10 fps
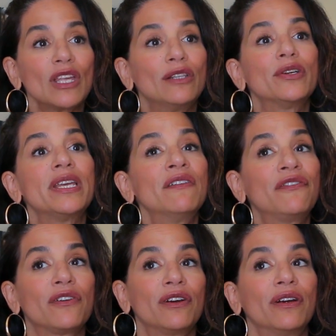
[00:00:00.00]
looking
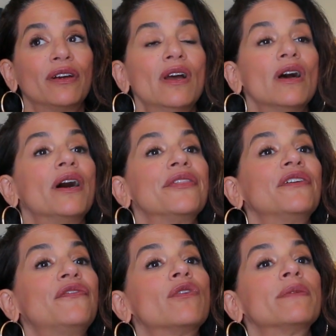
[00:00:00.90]
for
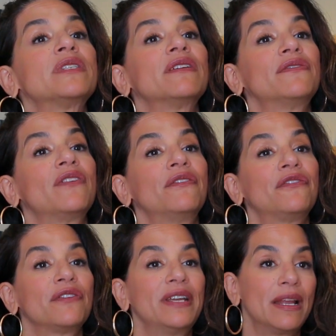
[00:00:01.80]
other forms of
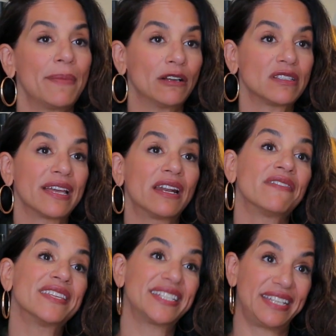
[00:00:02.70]
freedom outside
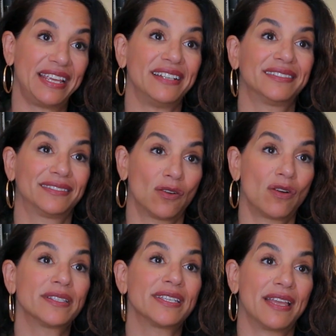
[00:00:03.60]
of the state
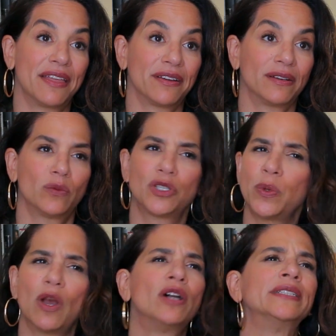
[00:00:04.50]
altogether, which
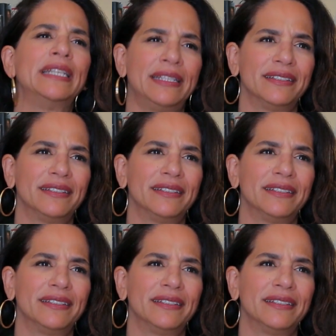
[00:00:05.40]
we all need.